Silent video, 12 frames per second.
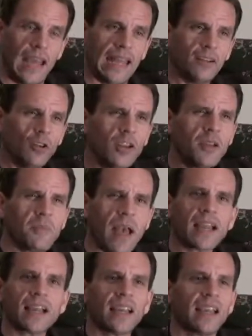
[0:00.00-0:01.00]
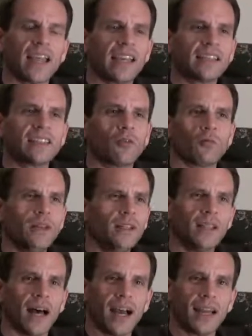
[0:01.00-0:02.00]
And looking back, I guess I
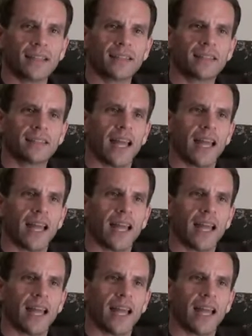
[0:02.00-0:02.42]
realized